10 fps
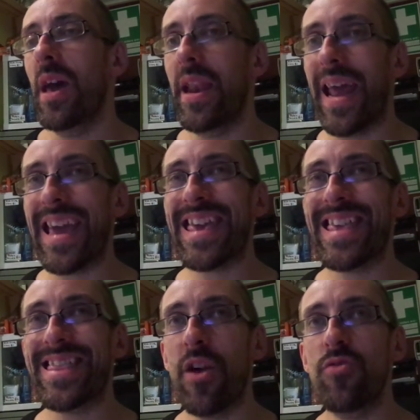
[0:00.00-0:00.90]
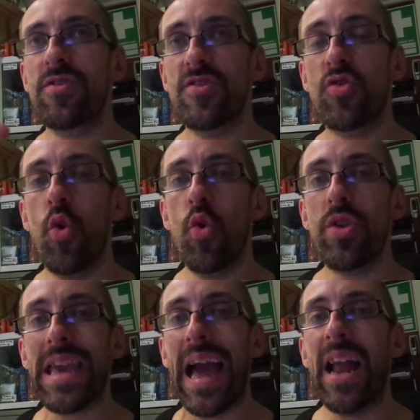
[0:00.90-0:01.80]
And those
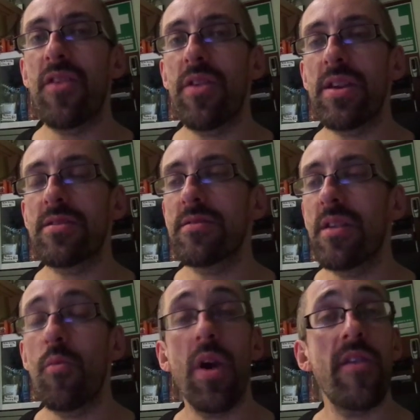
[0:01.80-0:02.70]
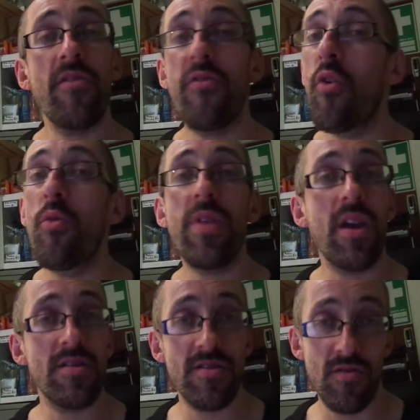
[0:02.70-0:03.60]
stored calories, in whatever form they
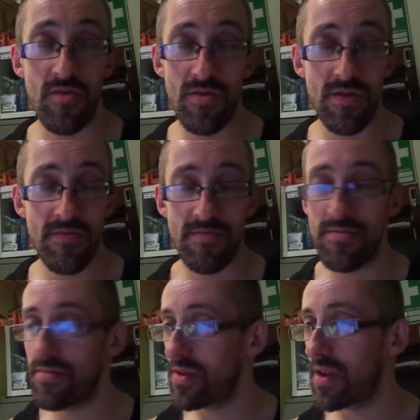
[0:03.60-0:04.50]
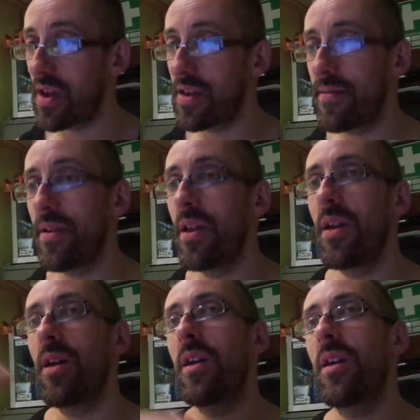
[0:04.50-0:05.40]
are stored, okay,
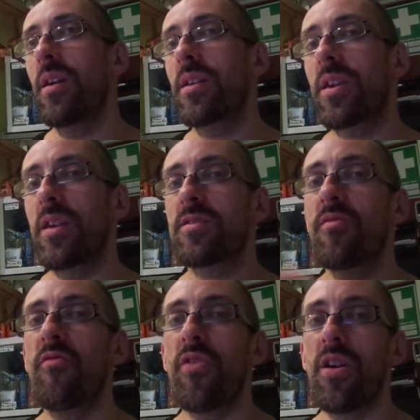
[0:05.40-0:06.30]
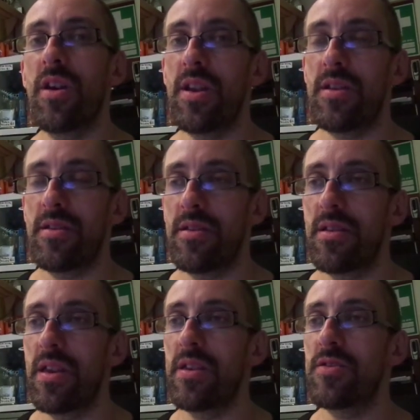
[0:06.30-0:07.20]
gets converted
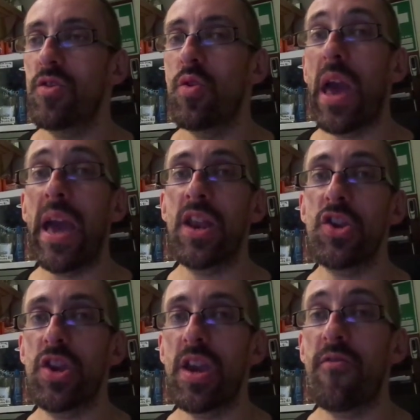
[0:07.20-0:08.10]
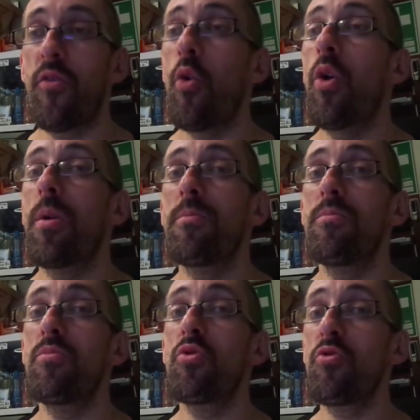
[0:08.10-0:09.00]
into energy for
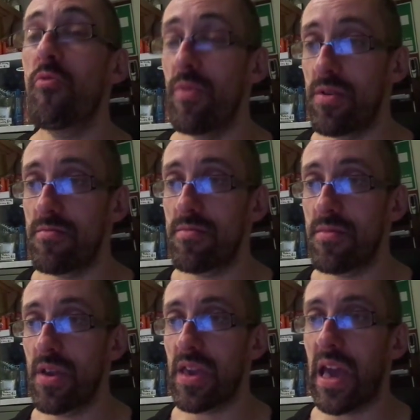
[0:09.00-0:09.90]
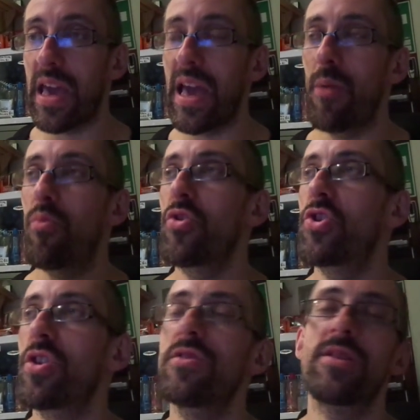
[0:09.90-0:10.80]
movement, okay, and
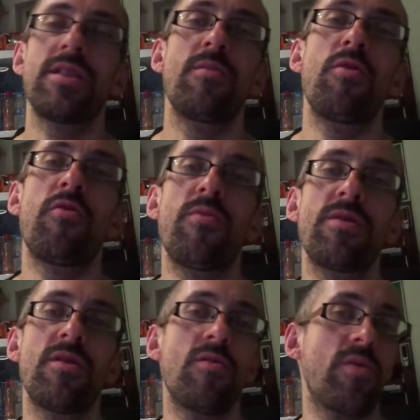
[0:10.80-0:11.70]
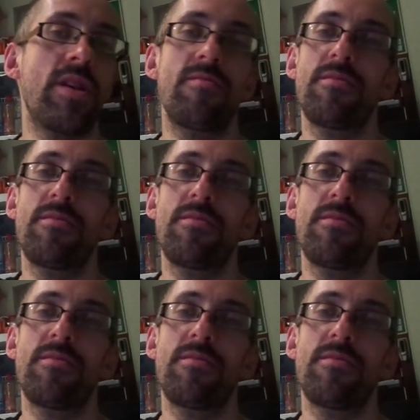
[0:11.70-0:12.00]
producing the movement that we,